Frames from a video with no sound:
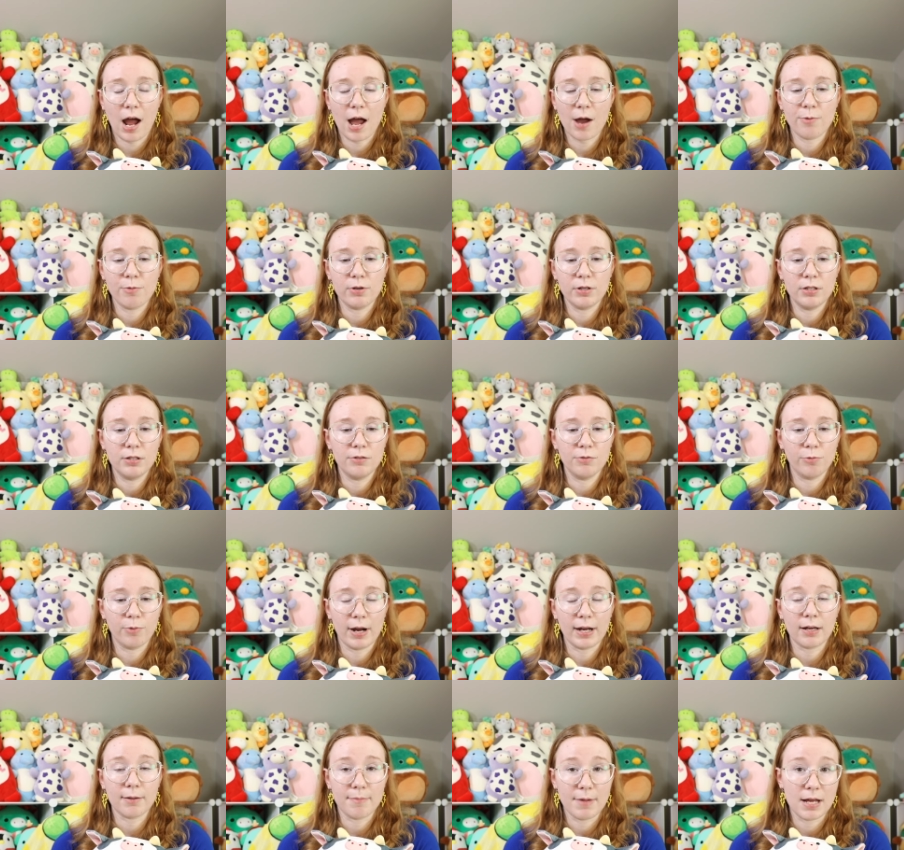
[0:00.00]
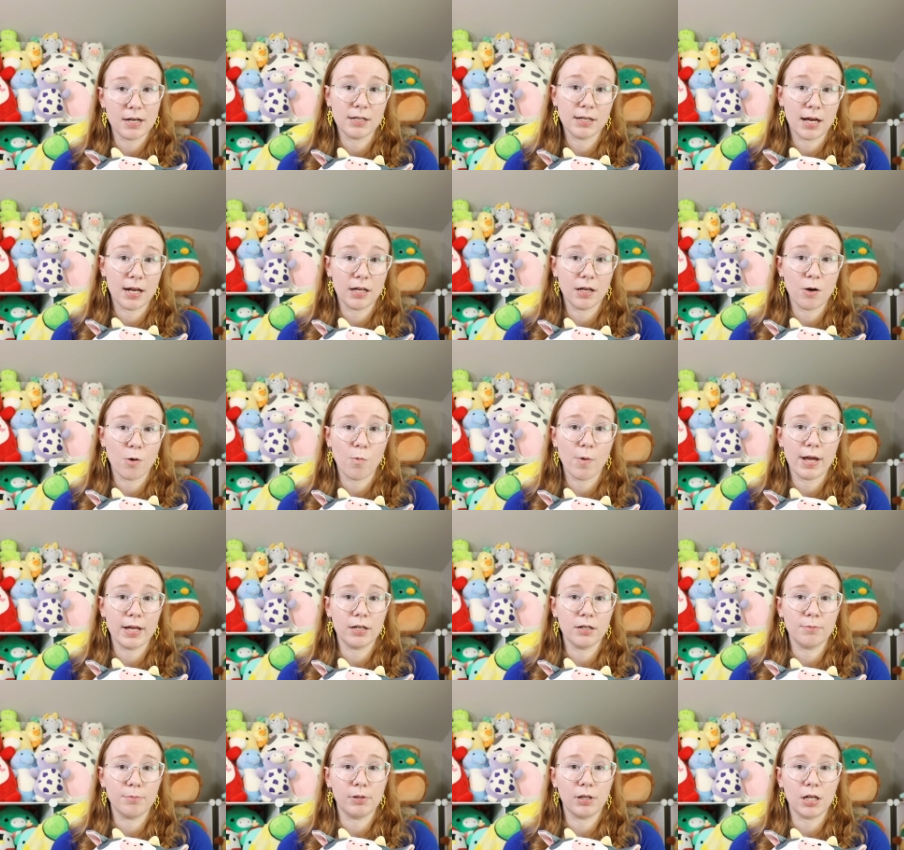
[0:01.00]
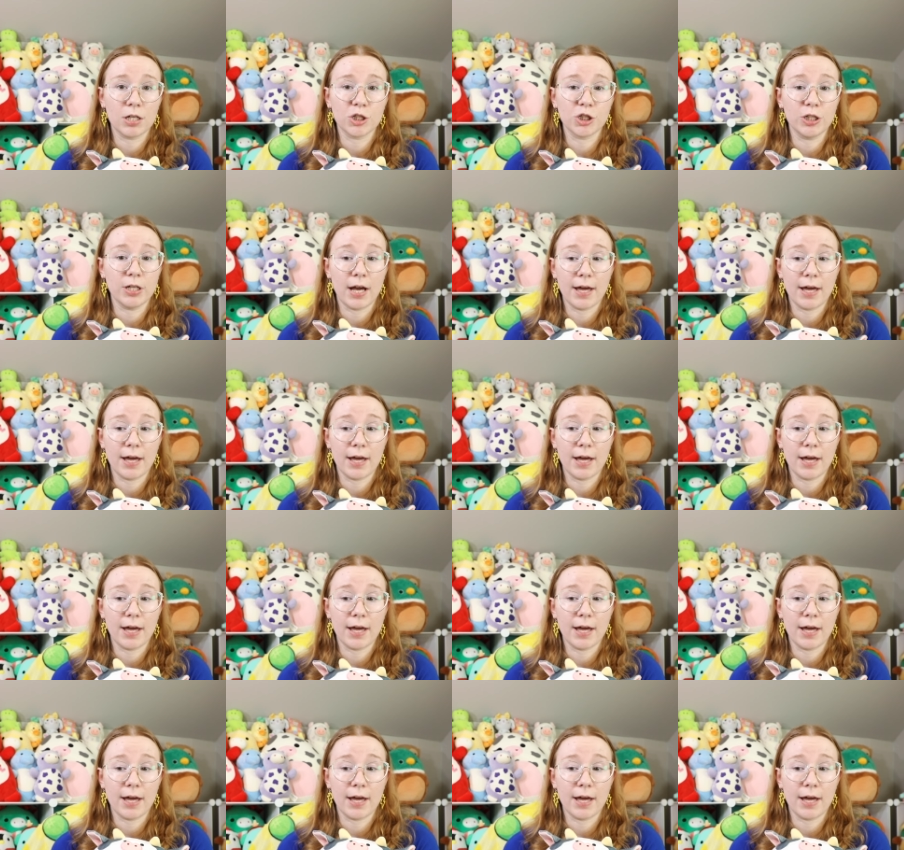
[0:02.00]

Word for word: I would recommend getting a weighted plushie.